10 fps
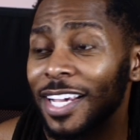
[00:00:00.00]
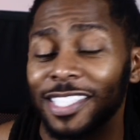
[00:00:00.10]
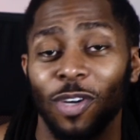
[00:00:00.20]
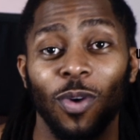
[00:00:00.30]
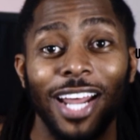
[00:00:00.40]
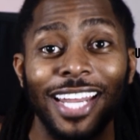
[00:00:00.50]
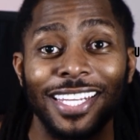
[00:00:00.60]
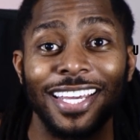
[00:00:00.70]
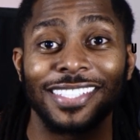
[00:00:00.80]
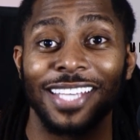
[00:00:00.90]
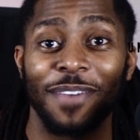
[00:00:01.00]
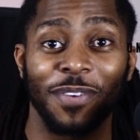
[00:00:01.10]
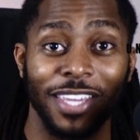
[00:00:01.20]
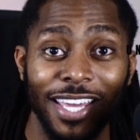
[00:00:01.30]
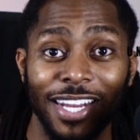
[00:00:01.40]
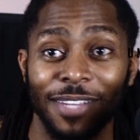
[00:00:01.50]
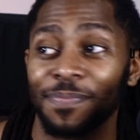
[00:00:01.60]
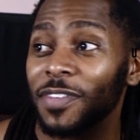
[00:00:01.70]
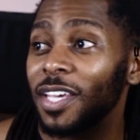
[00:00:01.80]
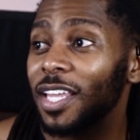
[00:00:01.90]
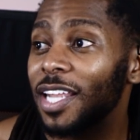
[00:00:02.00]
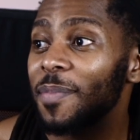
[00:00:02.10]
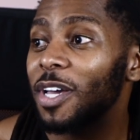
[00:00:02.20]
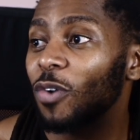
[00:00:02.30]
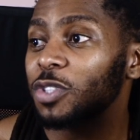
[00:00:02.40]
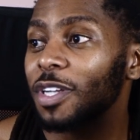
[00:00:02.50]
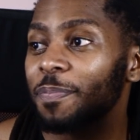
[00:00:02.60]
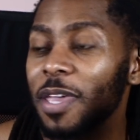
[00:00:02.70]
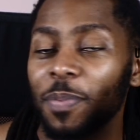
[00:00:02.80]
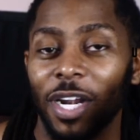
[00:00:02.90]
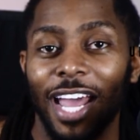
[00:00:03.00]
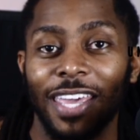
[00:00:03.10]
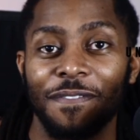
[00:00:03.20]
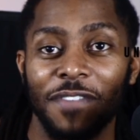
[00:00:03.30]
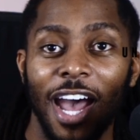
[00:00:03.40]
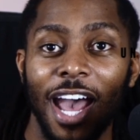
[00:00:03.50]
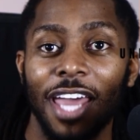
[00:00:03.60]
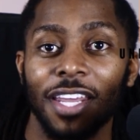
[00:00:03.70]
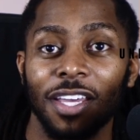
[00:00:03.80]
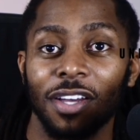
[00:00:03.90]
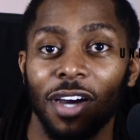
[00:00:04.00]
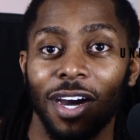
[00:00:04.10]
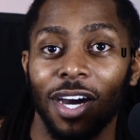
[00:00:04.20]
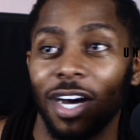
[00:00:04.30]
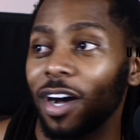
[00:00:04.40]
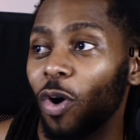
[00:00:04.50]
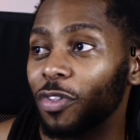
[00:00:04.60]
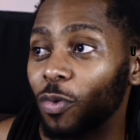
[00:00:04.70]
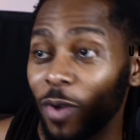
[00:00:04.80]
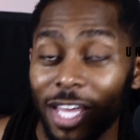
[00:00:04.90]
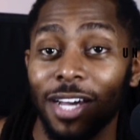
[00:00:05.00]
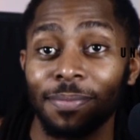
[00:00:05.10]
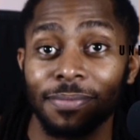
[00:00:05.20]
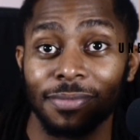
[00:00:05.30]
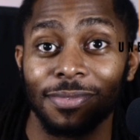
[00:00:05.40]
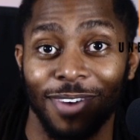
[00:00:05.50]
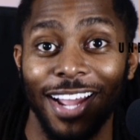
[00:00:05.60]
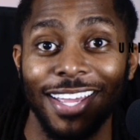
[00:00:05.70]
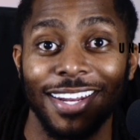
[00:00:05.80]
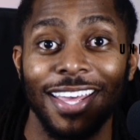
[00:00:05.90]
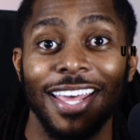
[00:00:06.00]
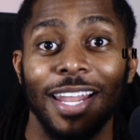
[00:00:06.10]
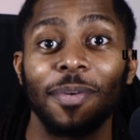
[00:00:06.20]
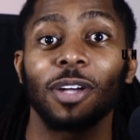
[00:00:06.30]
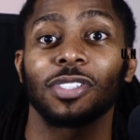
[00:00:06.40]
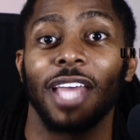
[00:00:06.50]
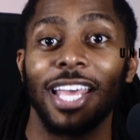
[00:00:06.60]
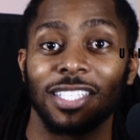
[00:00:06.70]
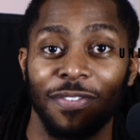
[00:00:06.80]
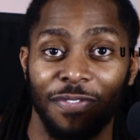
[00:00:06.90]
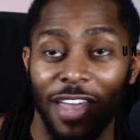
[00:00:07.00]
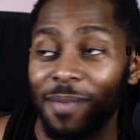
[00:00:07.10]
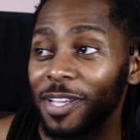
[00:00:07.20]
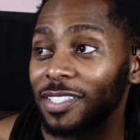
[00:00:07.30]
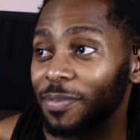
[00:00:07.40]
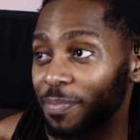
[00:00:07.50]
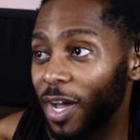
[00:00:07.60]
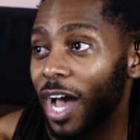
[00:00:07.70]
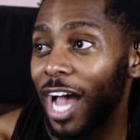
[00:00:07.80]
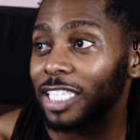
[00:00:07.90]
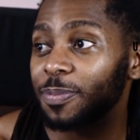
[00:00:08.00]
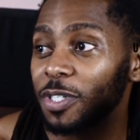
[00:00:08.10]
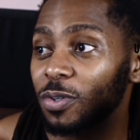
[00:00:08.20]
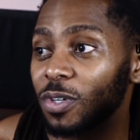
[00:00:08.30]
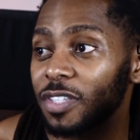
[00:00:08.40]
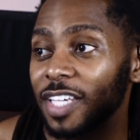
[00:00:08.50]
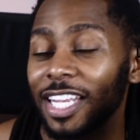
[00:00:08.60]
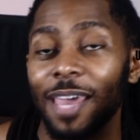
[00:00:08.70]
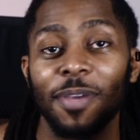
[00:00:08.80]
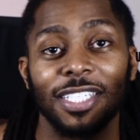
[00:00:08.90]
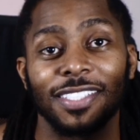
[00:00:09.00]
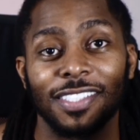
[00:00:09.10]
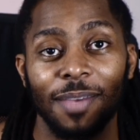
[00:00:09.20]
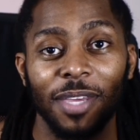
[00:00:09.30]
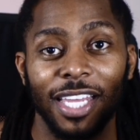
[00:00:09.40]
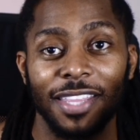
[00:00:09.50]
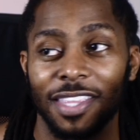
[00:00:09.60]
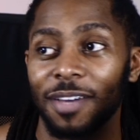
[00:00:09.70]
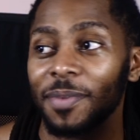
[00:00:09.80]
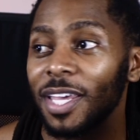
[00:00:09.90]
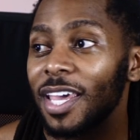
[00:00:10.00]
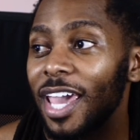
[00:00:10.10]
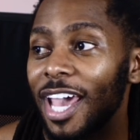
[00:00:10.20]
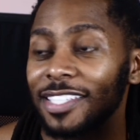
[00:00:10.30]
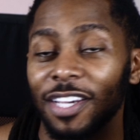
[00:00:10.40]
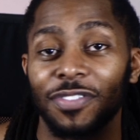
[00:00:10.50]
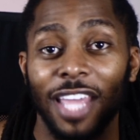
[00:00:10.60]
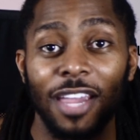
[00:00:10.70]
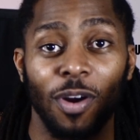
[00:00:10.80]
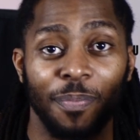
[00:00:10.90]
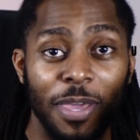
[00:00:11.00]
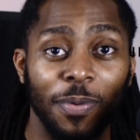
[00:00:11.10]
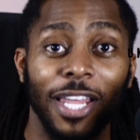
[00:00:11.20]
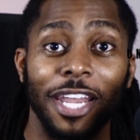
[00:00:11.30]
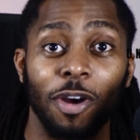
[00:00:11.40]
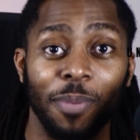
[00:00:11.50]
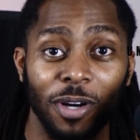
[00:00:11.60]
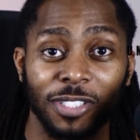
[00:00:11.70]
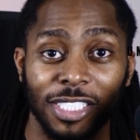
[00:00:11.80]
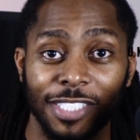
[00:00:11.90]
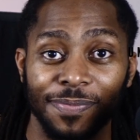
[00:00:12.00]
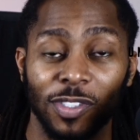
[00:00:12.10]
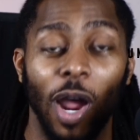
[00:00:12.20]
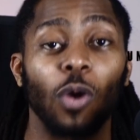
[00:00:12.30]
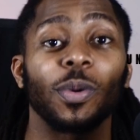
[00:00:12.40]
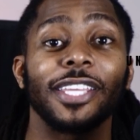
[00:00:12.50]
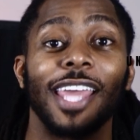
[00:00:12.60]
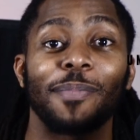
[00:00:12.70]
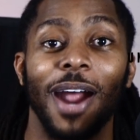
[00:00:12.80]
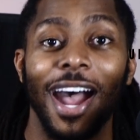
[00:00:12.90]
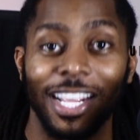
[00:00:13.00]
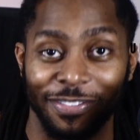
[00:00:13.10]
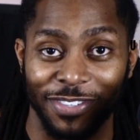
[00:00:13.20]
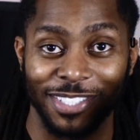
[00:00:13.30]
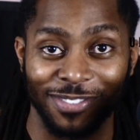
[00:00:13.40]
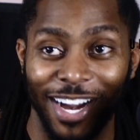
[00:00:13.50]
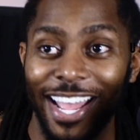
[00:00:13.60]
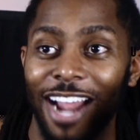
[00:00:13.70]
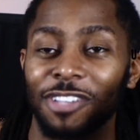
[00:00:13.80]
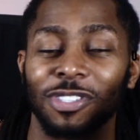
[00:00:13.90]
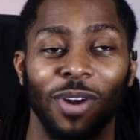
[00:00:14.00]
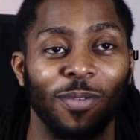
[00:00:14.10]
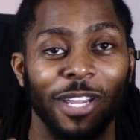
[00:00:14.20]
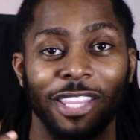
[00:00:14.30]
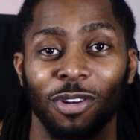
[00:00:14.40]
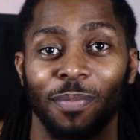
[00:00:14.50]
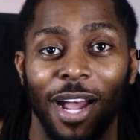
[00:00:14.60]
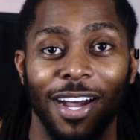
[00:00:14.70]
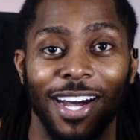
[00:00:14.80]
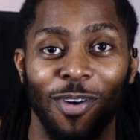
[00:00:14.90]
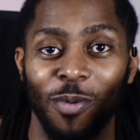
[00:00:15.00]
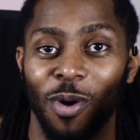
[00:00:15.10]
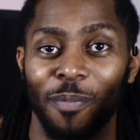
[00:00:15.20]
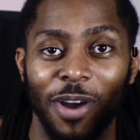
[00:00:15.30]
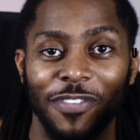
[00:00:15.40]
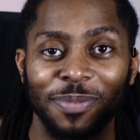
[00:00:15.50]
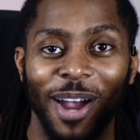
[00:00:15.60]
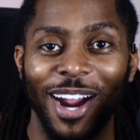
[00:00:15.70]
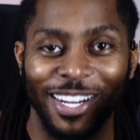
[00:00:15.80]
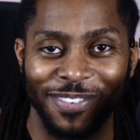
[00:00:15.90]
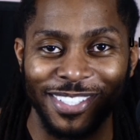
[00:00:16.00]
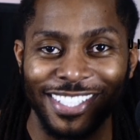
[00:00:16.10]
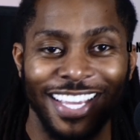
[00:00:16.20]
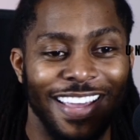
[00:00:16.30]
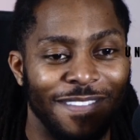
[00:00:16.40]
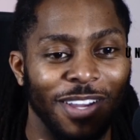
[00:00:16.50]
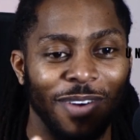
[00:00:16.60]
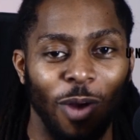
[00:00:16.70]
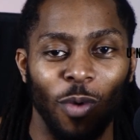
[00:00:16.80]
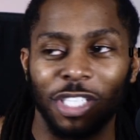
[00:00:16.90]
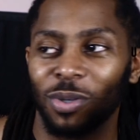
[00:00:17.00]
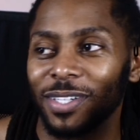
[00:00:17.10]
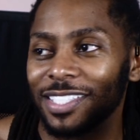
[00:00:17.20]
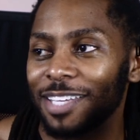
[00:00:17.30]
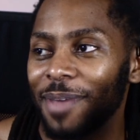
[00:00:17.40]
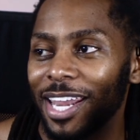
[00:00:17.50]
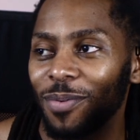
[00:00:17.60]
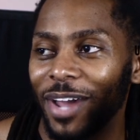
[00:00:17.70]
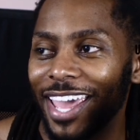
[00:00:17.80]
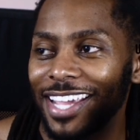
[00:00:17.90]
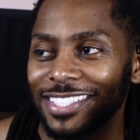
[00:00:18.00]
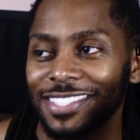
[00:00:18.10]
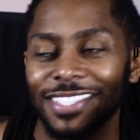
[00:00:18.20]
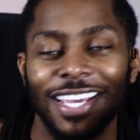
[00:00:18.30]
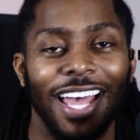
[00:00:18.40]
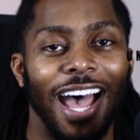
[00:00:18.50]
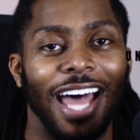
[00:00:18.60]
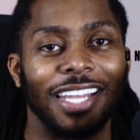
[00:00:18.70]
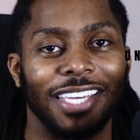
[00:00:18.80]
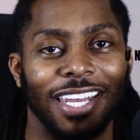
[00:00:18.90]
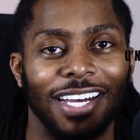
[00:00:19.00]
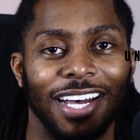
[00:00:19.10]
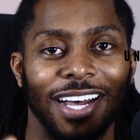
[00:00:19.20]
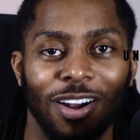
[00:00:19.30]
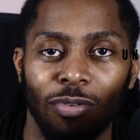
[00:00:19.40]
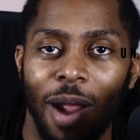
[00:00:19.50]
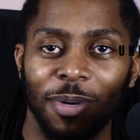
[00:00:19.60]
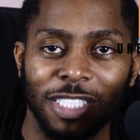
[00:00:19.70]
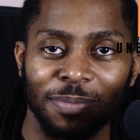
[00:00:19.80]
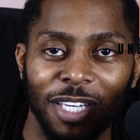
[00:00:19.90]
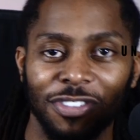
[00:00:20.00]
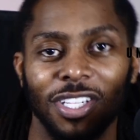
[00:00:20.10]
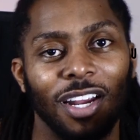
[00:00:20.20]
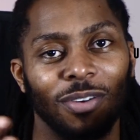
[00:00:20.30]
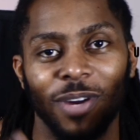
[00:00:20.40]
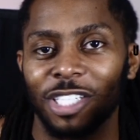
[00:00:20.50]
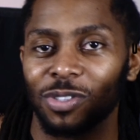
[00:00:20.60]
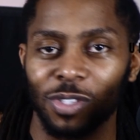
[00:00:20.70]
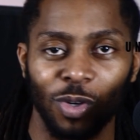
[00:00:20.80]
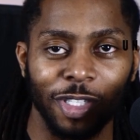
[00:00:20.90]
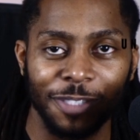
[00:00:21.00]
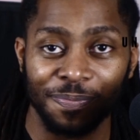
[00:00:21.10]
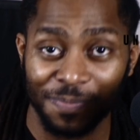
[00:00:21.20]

So what I did is said, forget it. Let me go to the people that I can find on the web, right? Let me go to the actually famous entrepreneurs and let me just simulate them as if they were people I know personally. So I'll read their biographies, right? I used to read through Warren Buffett's biographies, figure out what choices he made at what ages. I look at Robert Smith's, Reginald Lewis.